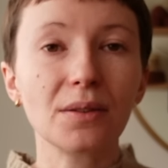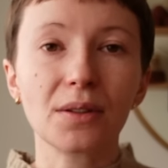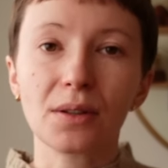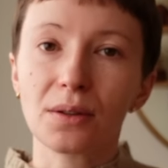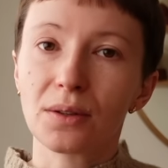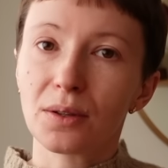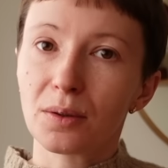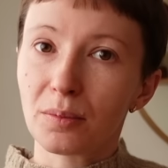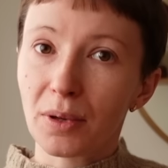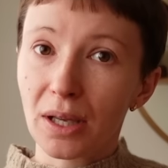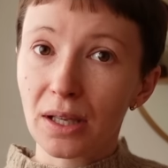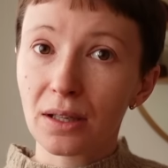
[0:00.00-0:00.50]
So
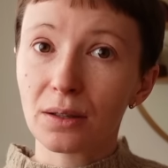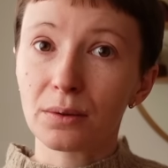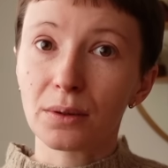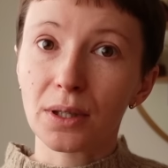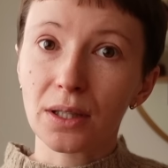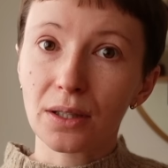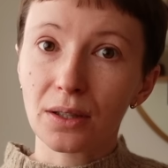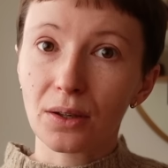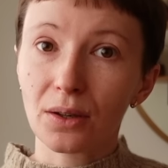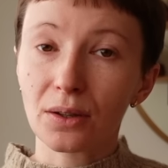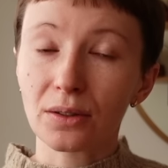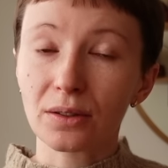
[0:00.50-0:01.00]
you make
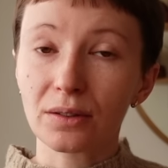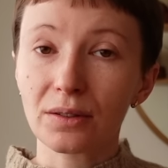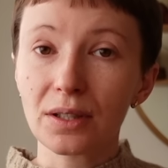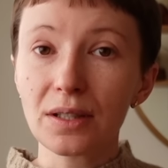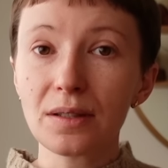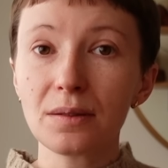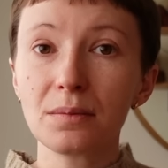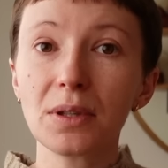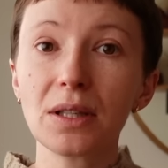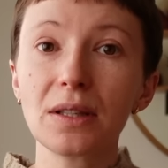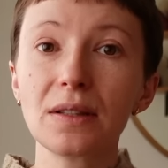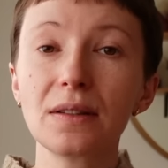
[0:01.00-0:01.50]
one on
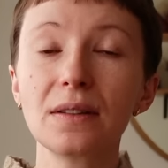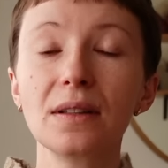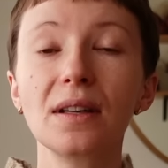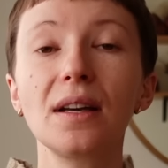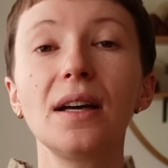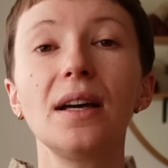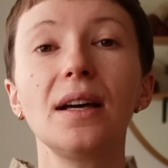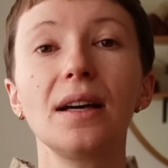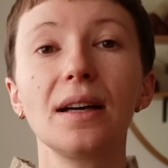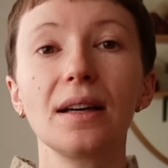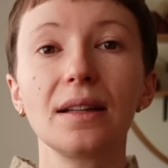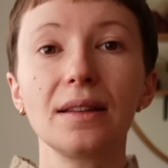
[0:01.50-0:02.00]
Christmas
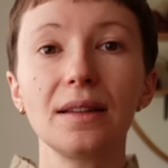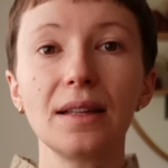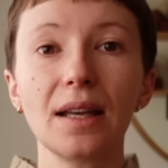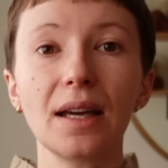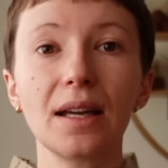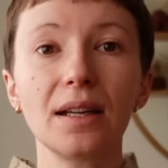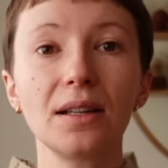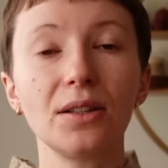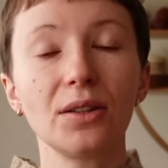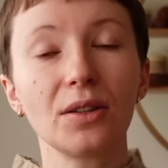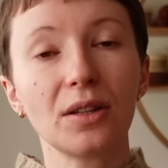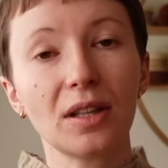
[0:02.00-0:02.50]
and
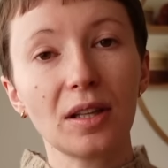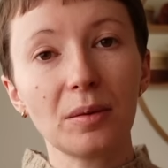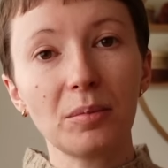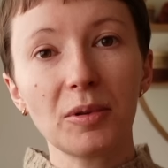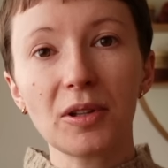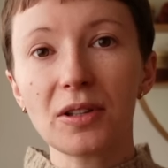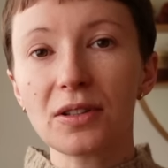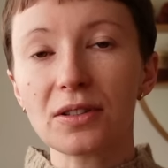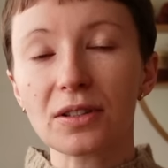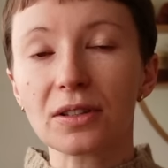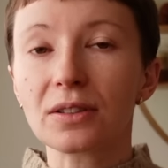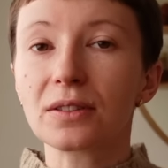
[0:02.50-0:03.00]
then you keep
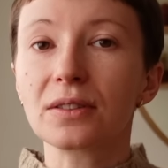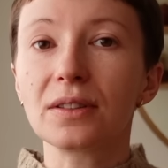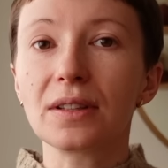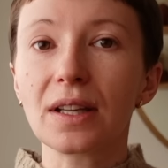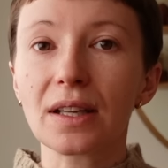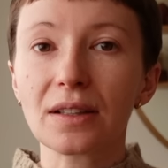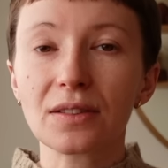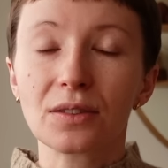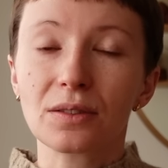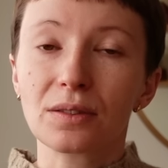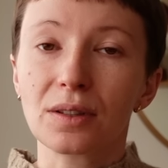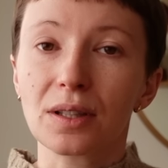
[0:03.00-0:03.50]
it till the
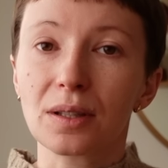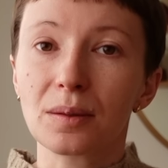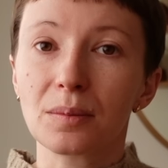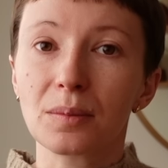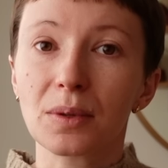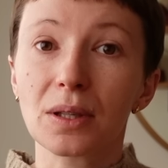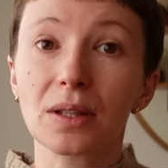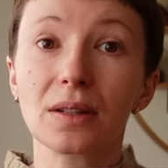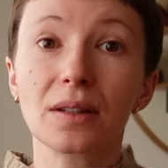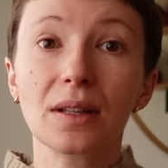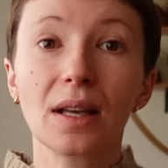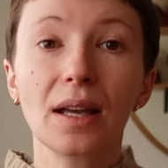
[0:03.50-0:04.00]
next
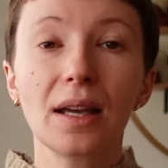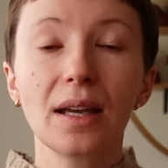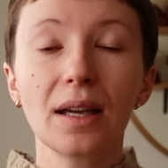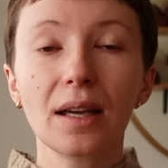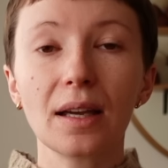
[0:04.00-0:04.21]
Christmas,